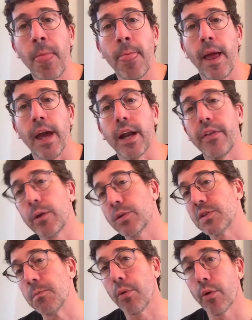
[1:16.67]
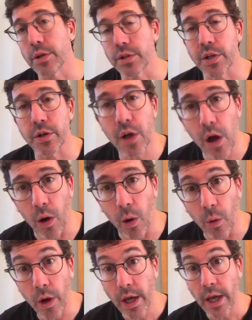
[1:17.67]
And I think what's important to
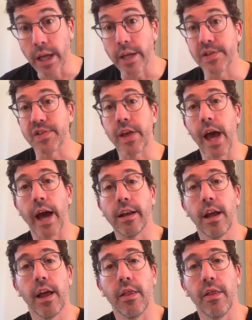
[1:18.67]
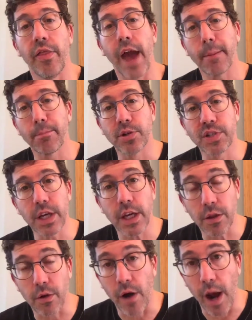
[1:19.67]
know is that that
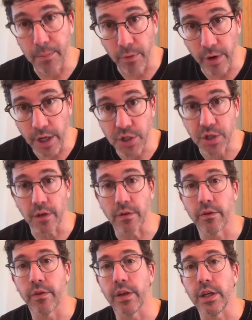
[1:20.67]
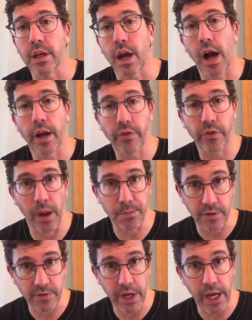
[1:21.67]
particular operation, the concept
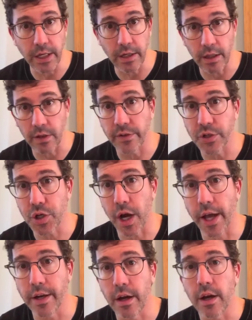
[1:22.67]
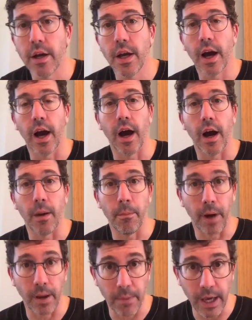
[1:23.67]
of tightening the vagina
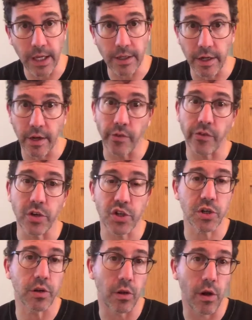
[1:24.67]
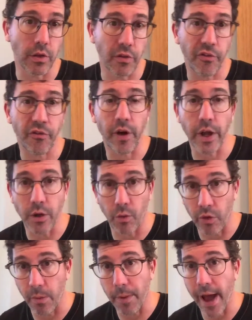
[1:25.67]
by making an incision along the front or
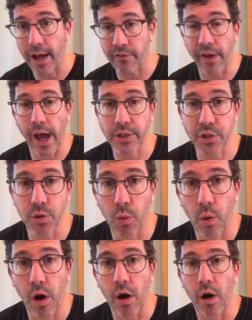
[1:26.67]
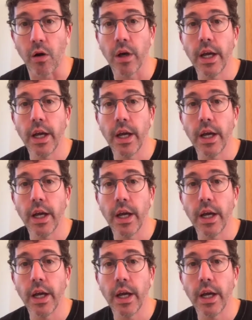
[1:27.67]
the back vaginal wall,